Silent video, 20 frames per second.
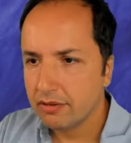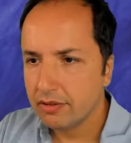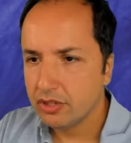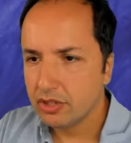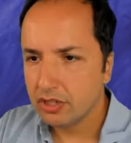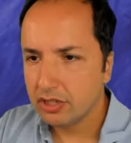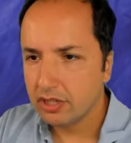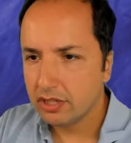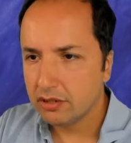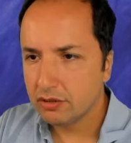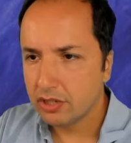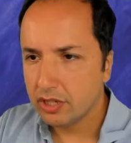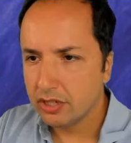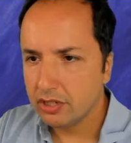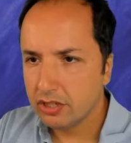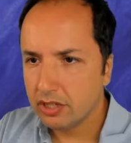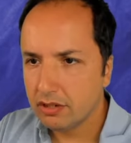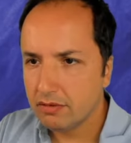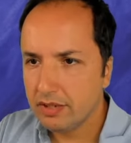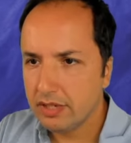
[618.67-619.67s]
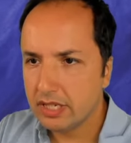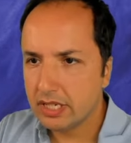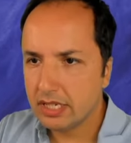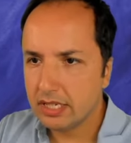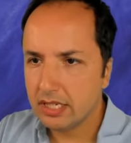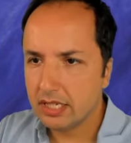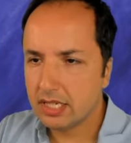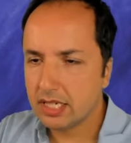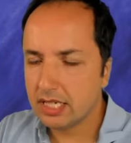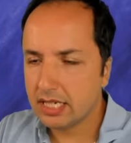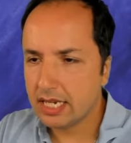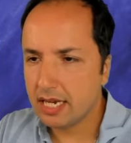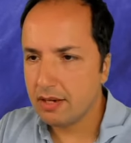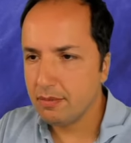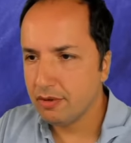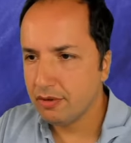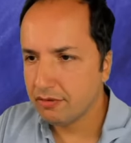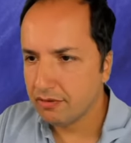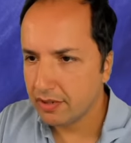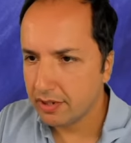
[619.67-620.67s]
we just exchange the queens, and this is
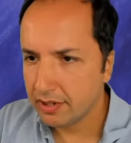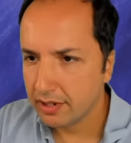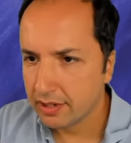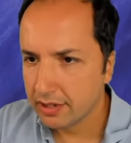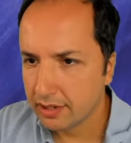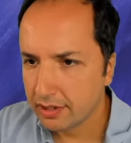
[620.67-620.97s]
game over.